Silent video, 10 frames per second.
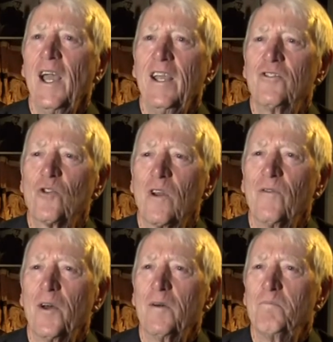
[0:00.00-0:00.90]
a sort
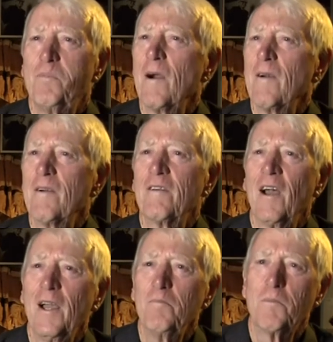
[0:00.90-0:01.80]
of a
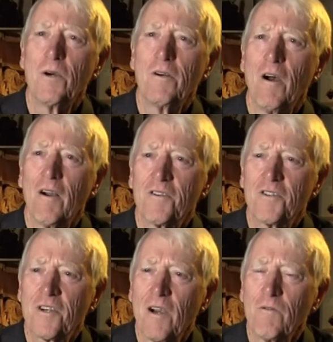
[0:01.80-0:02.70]
part-time bird
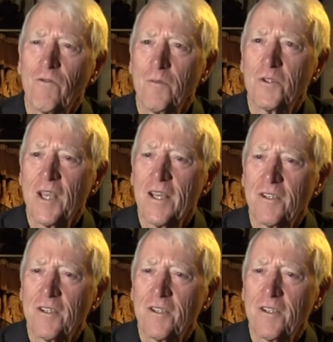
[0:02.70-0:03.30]
dog scout from